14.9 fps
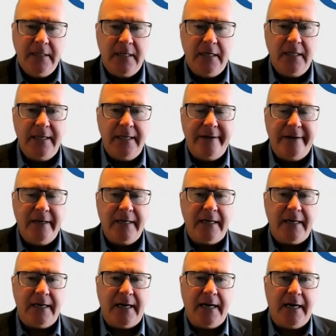Little
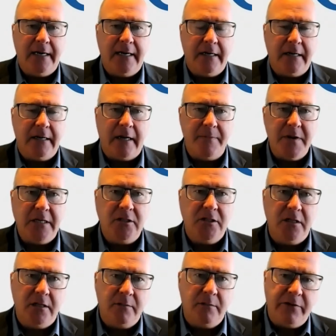Larry, uh, I
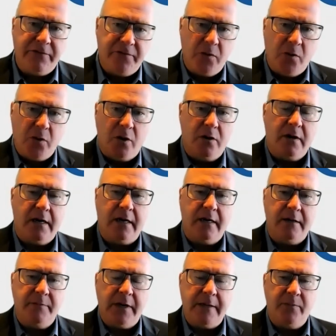mentioned
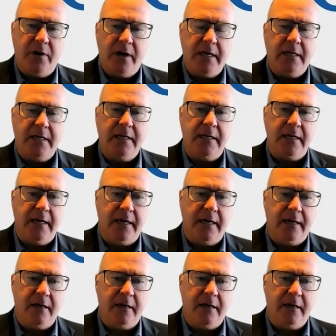before uh, my break uh,